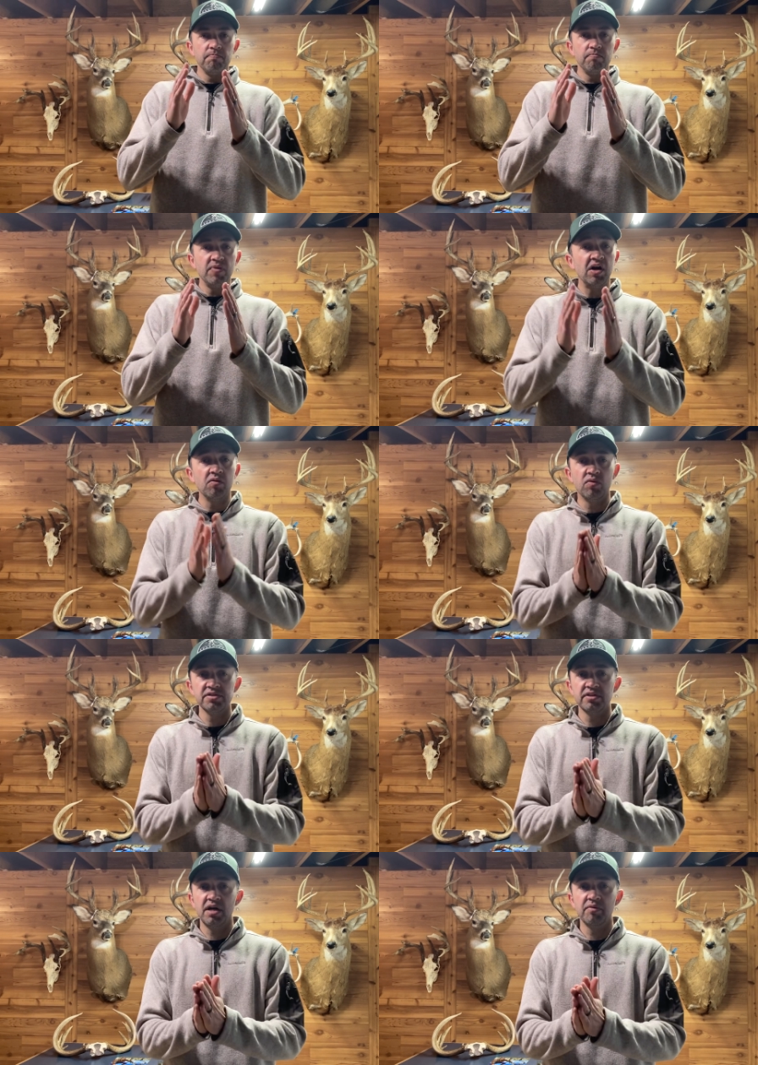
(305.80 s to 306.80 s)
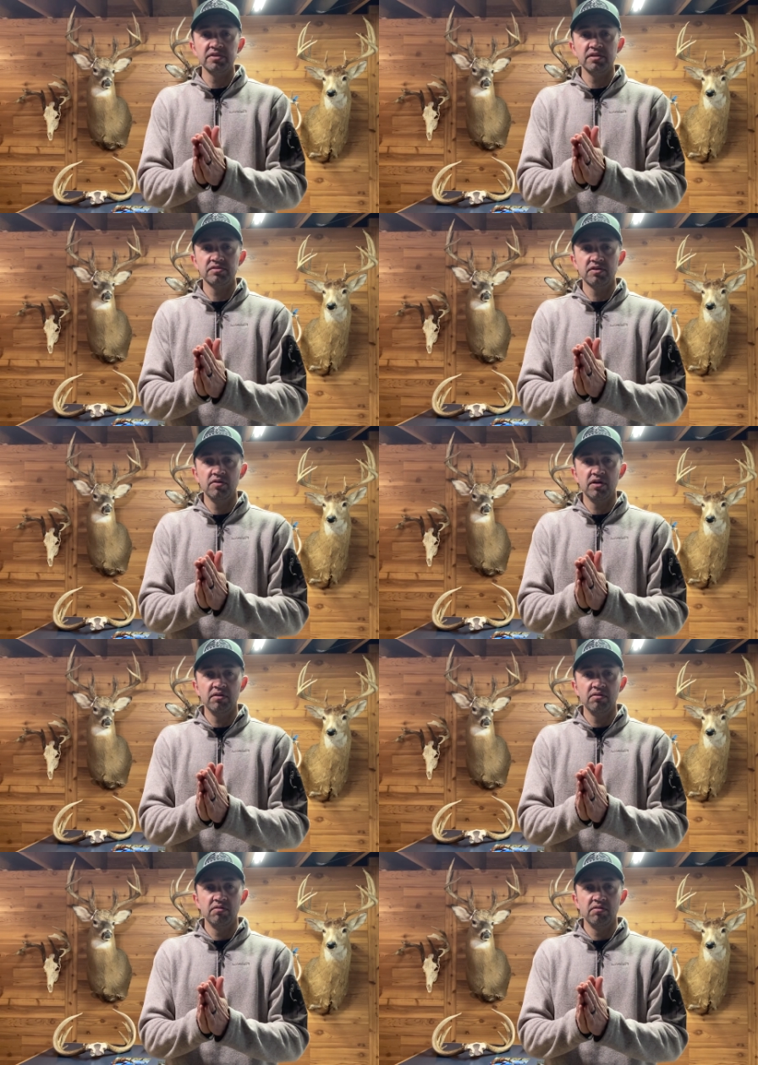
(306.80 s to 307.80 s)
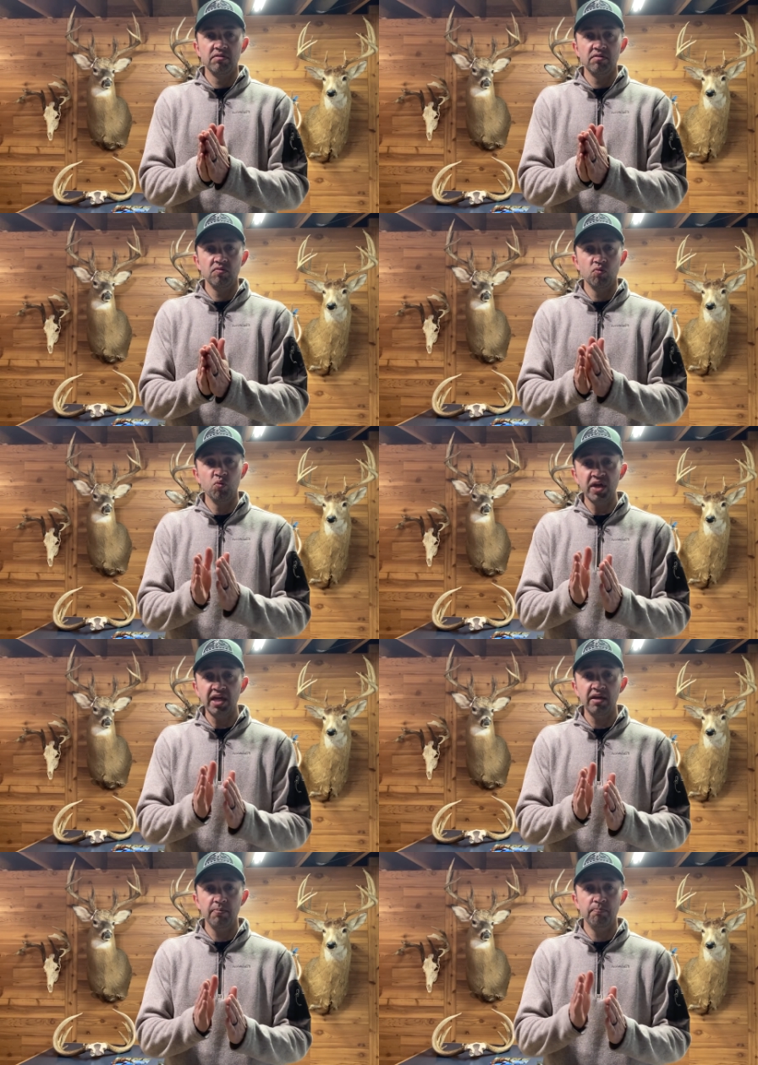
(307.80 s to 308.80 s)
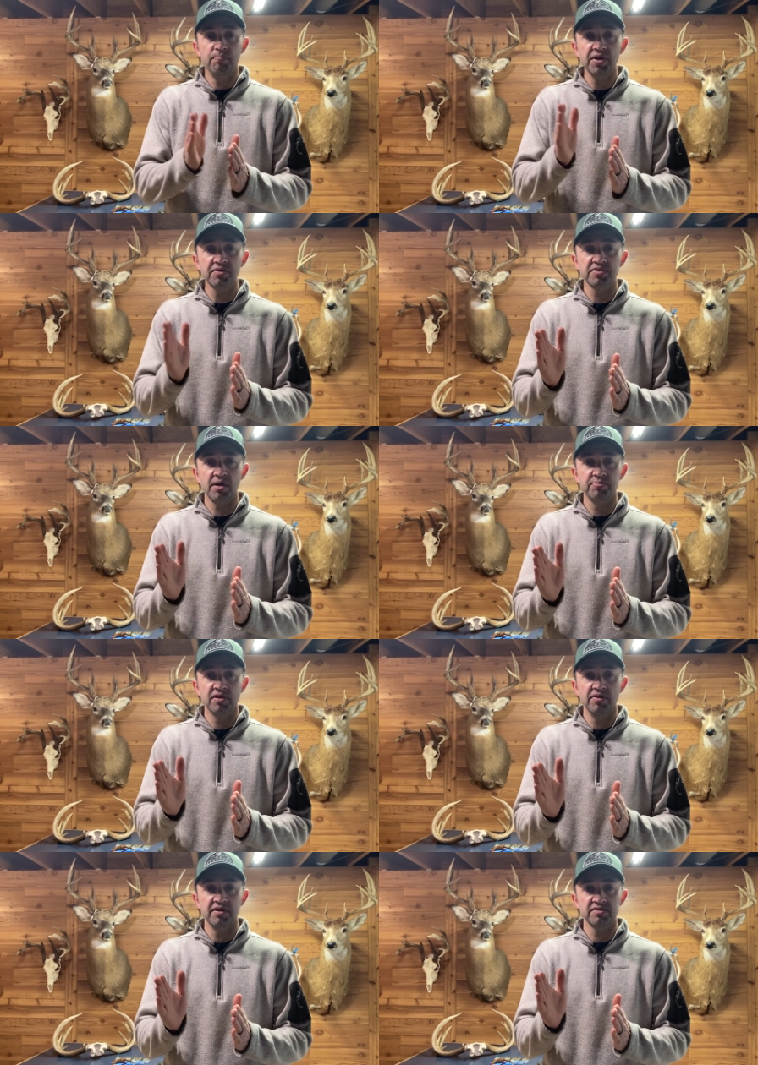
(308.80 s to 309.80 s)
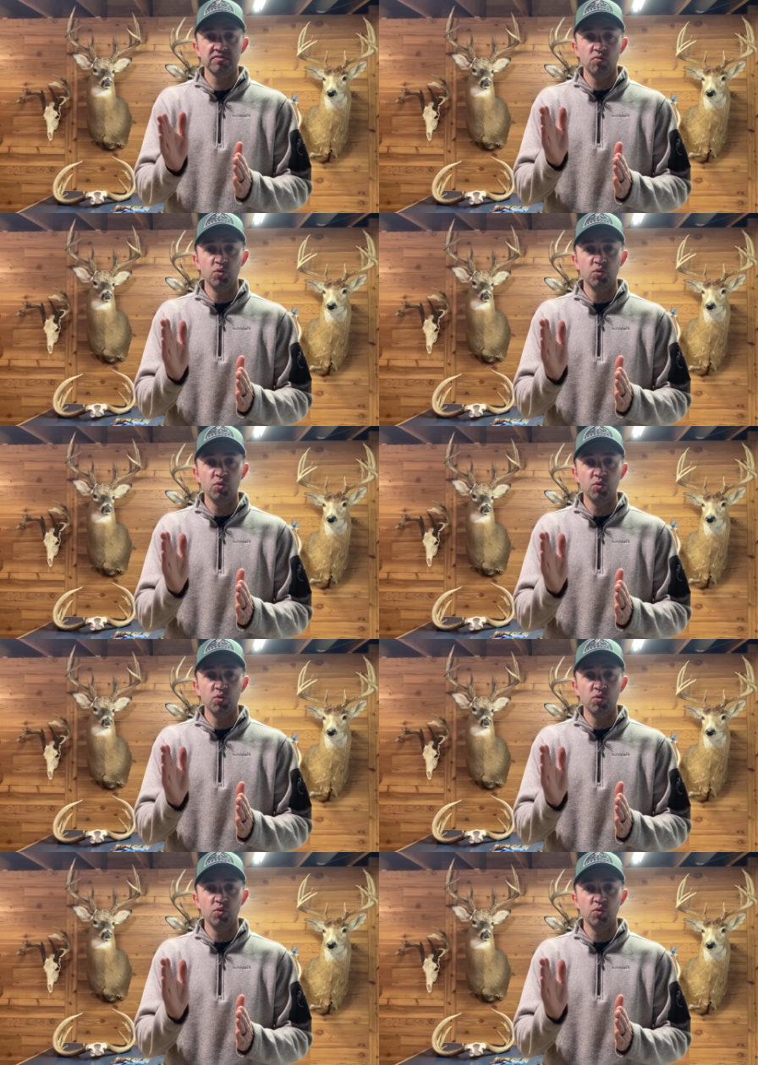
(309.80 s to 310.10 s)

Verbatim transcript: Now, it wasn't always this good. We built up to this.